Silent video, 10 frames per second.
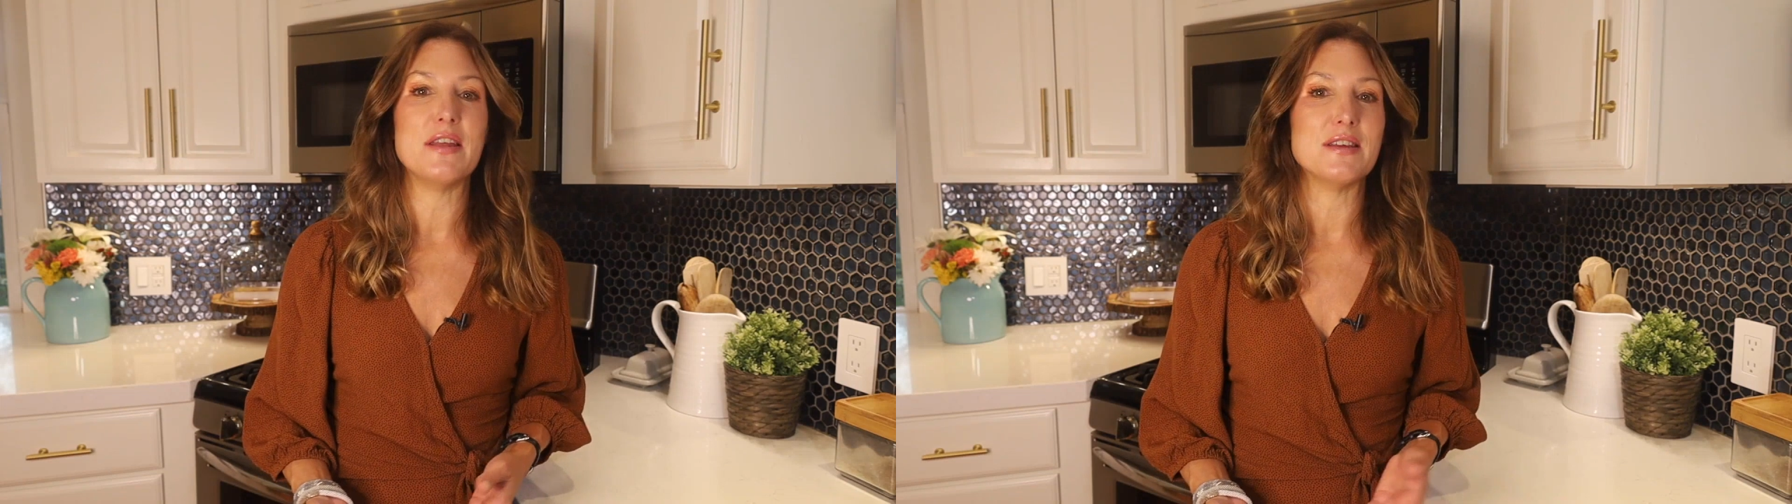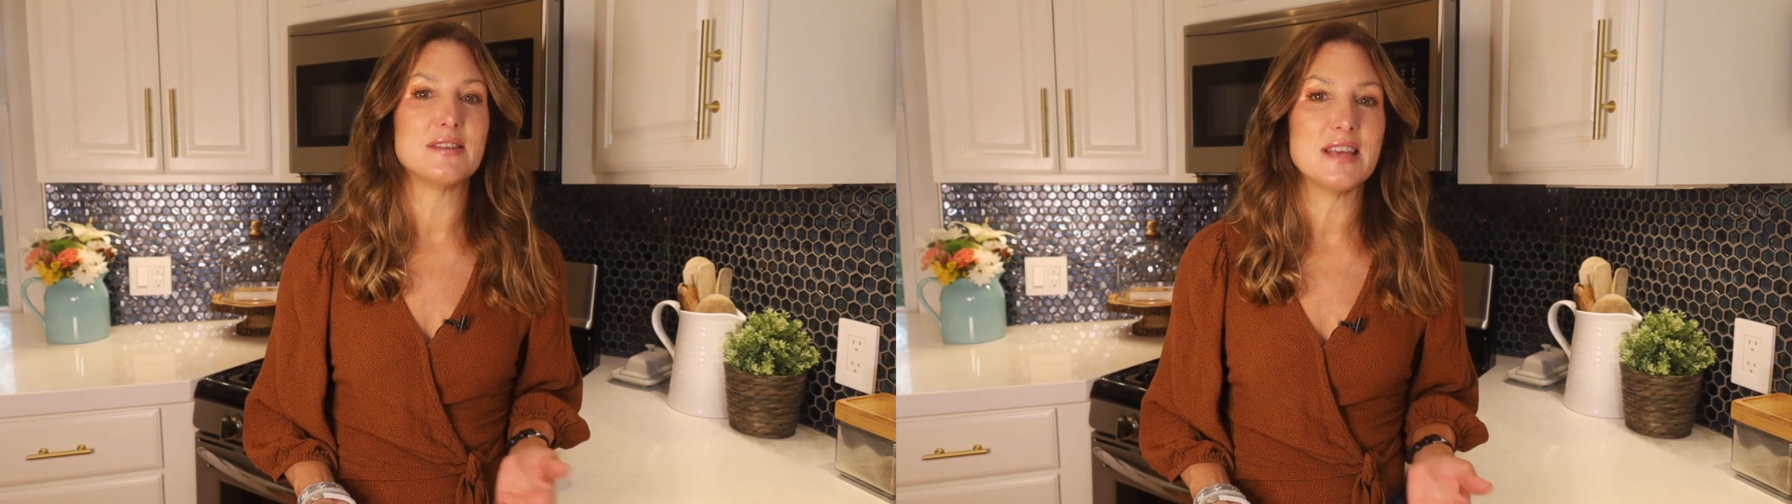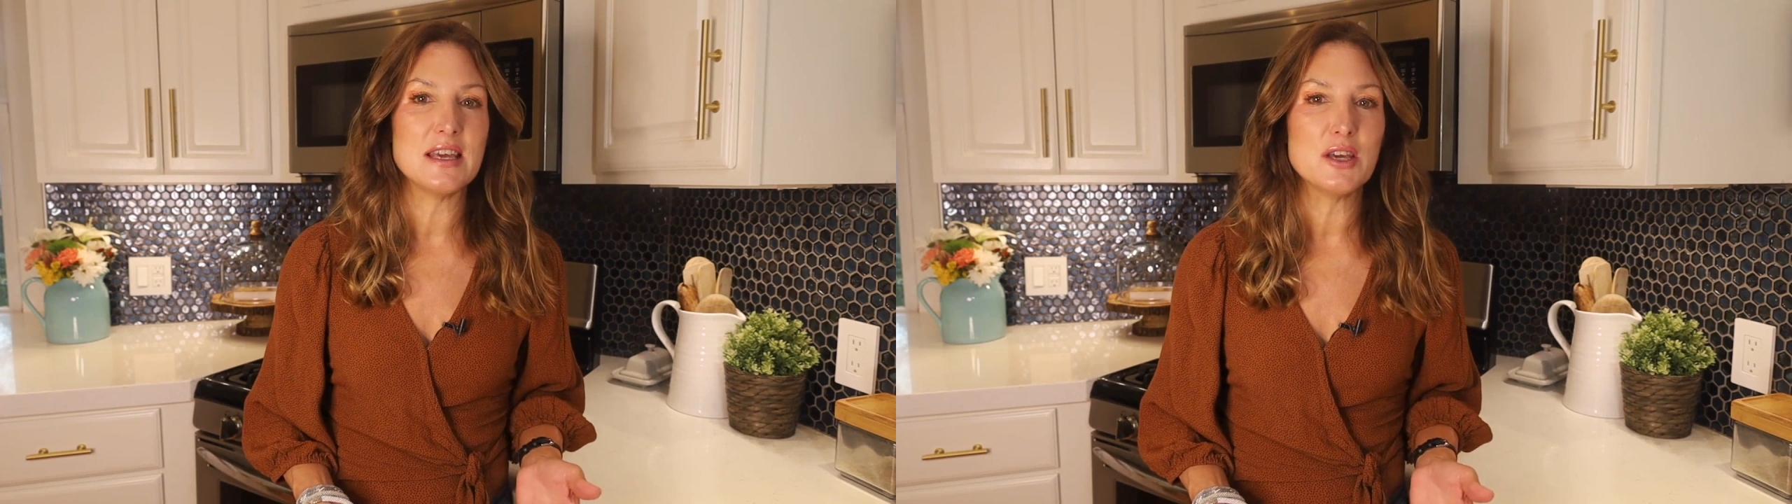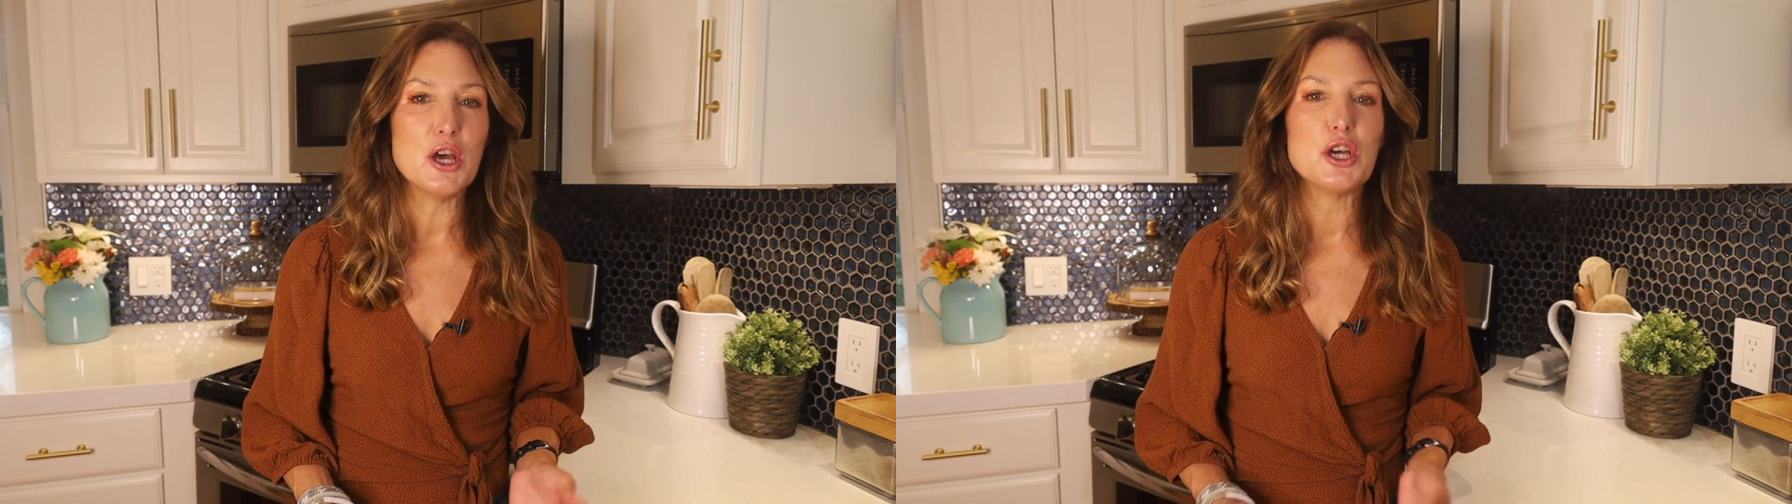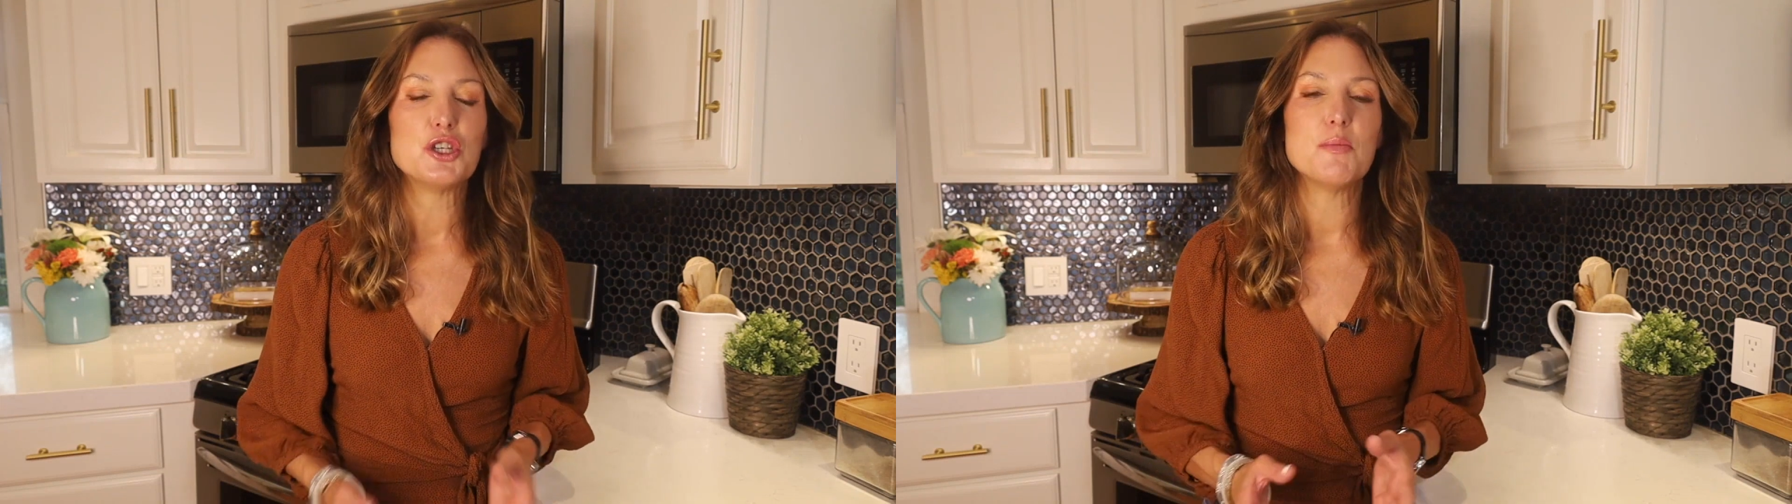and the sink
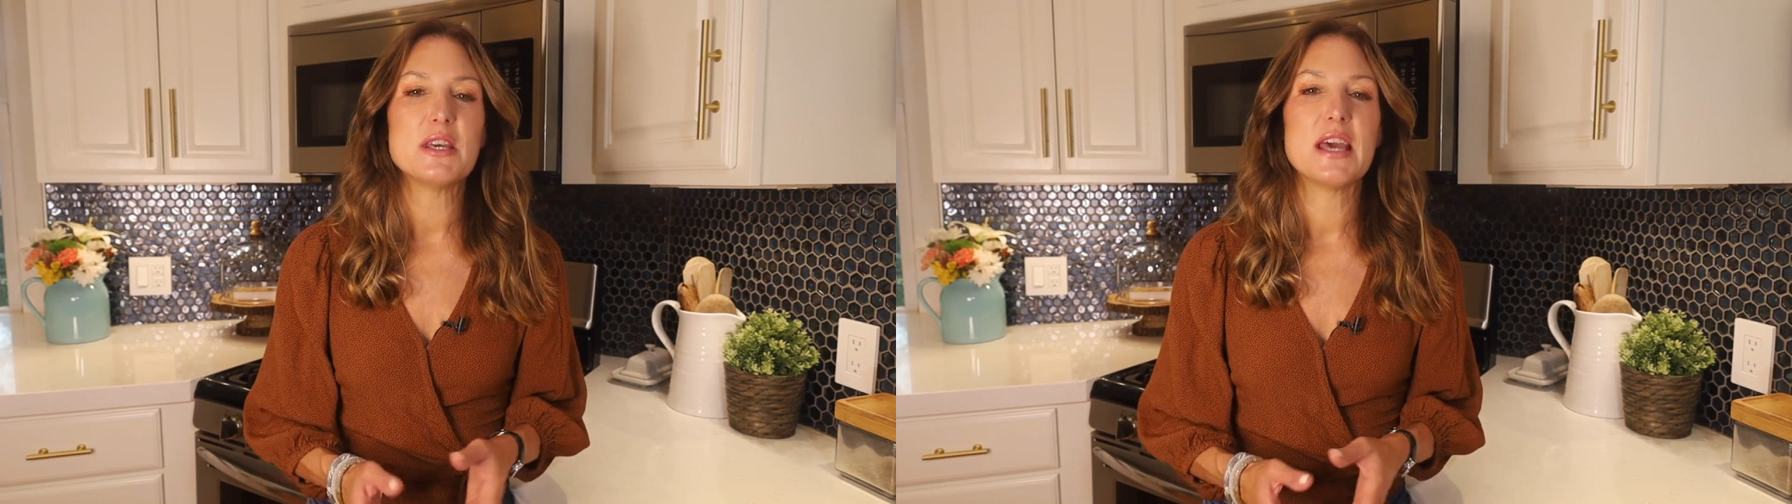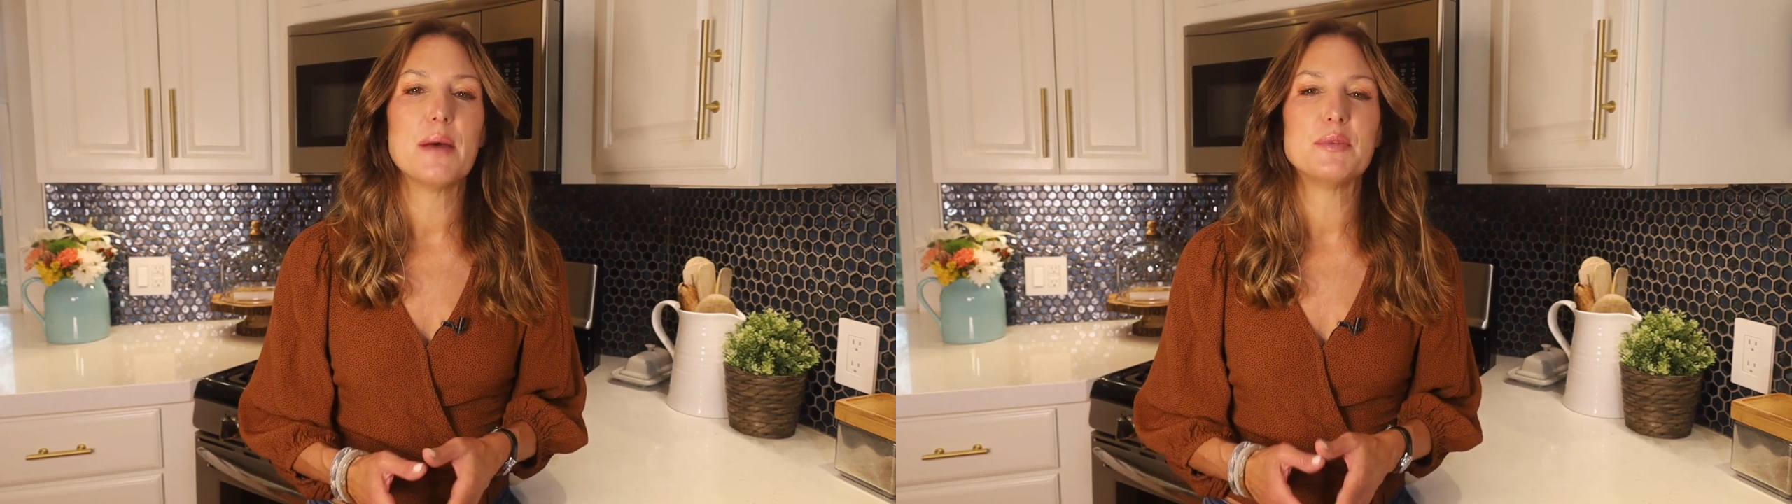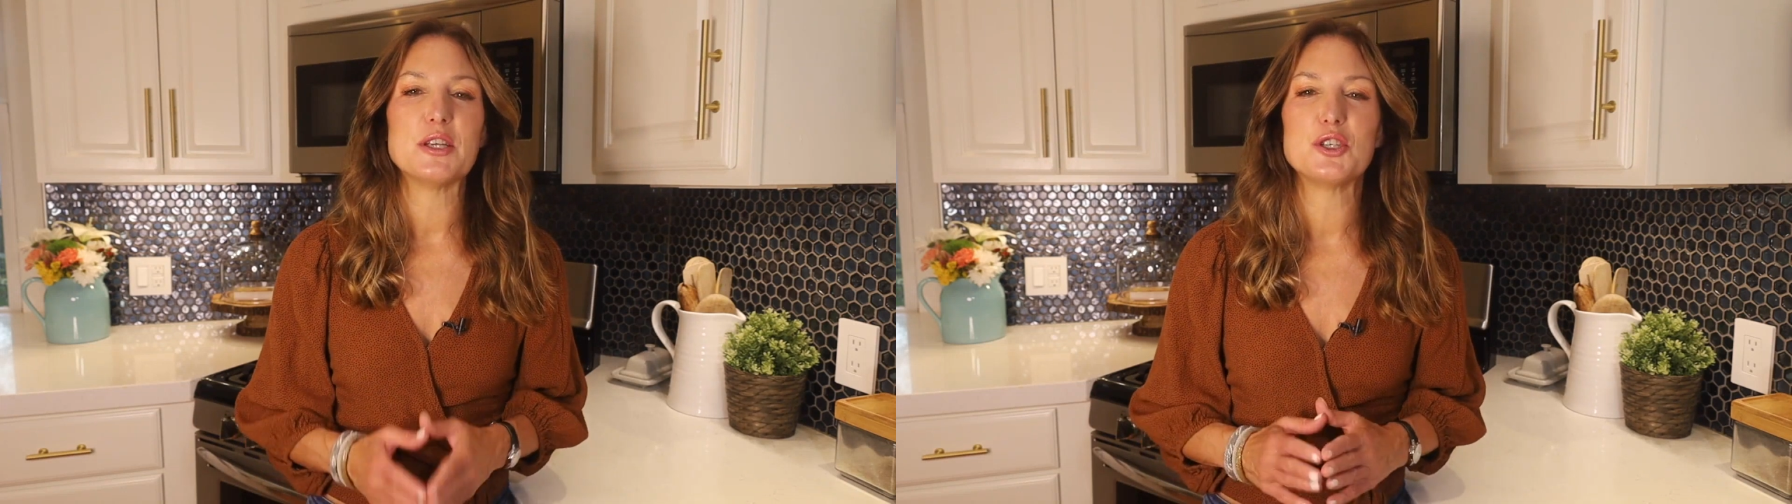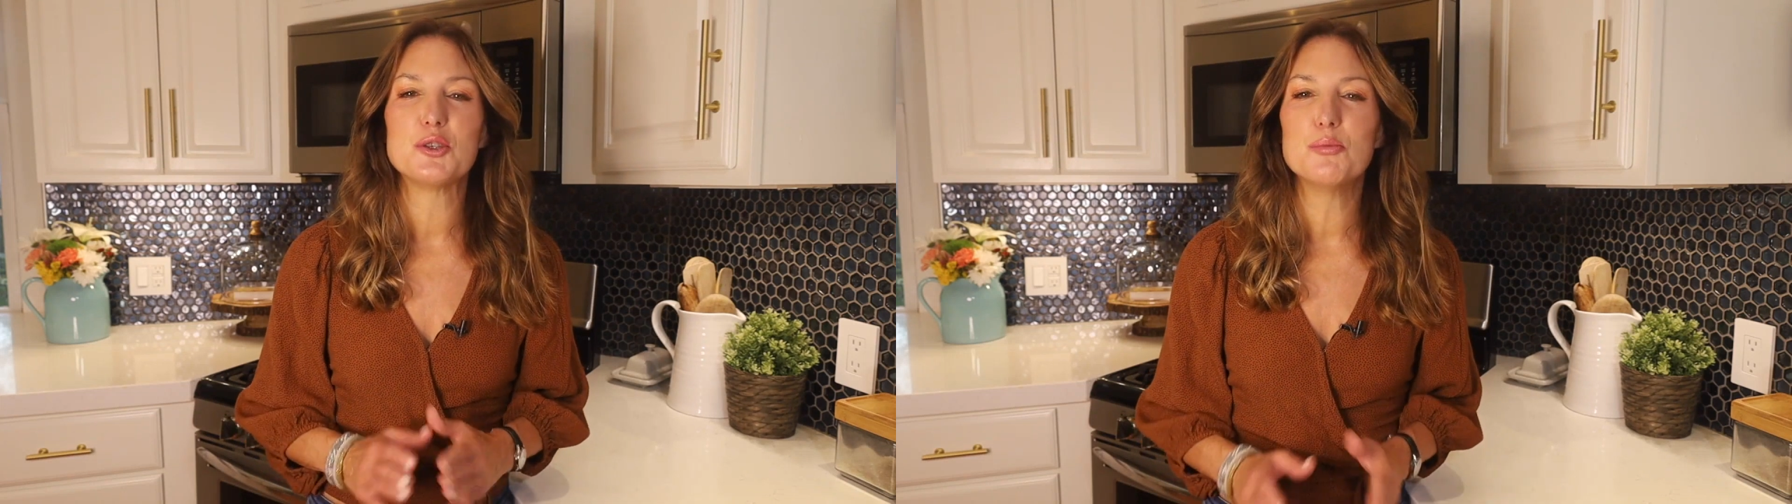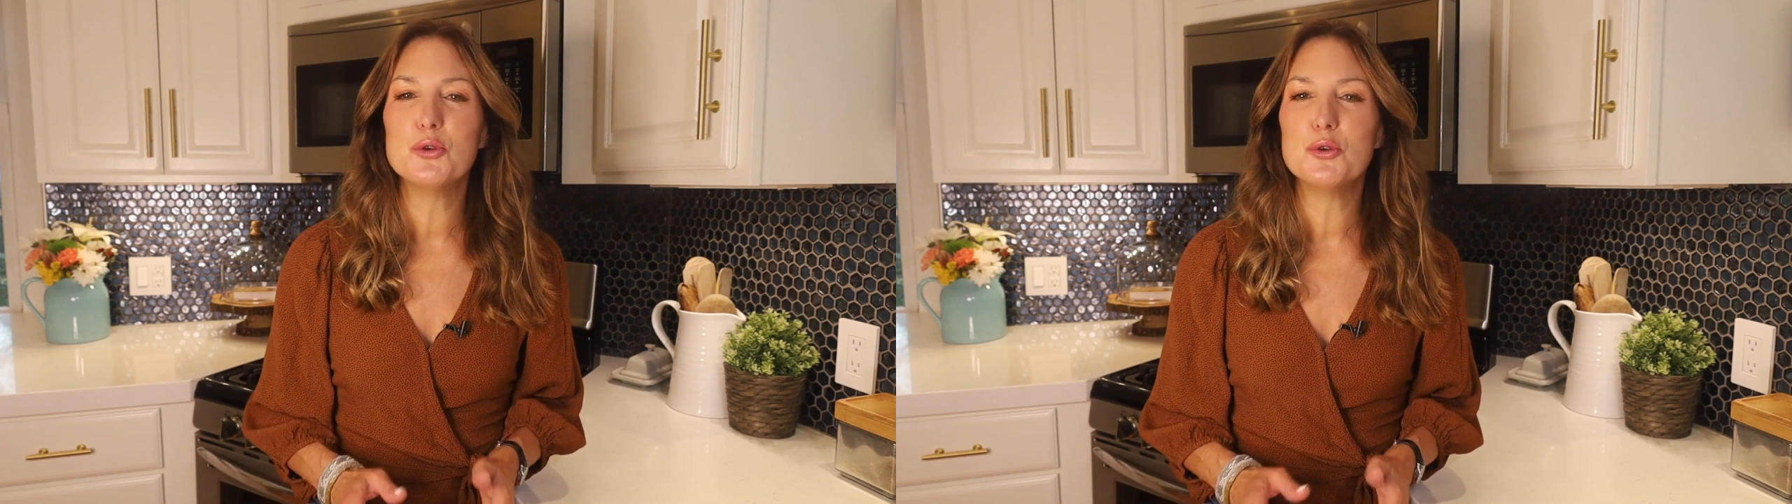should be kept as
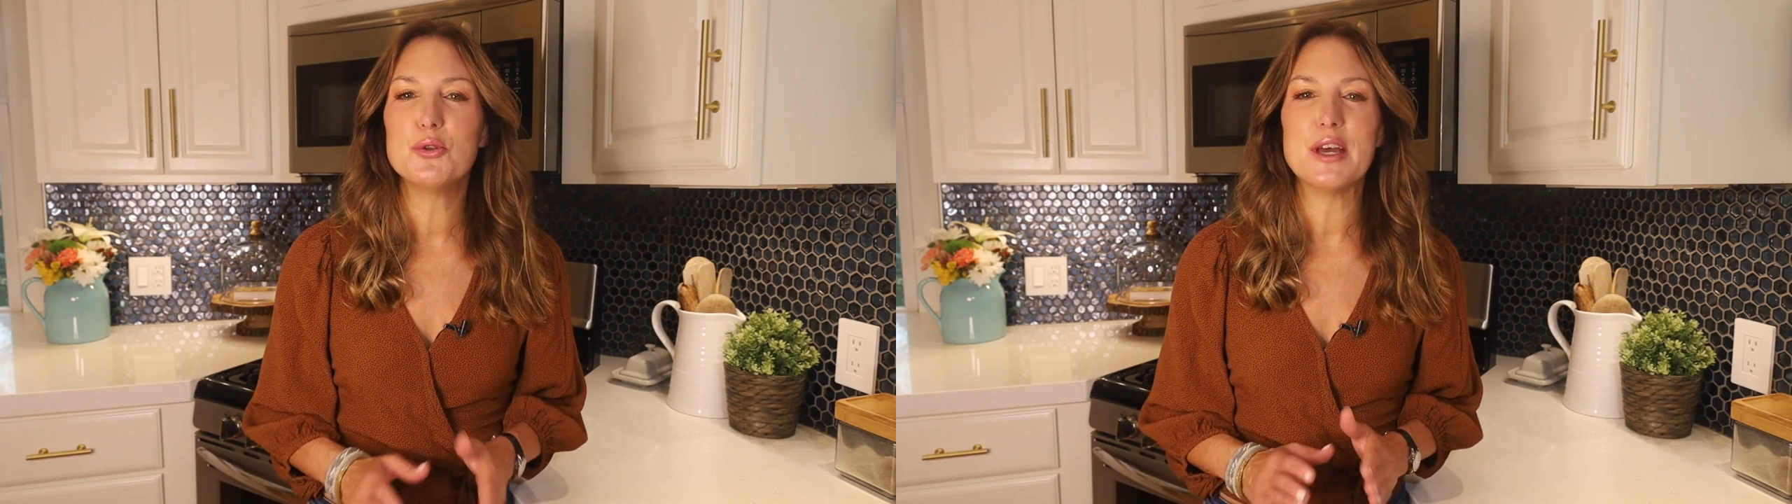smooth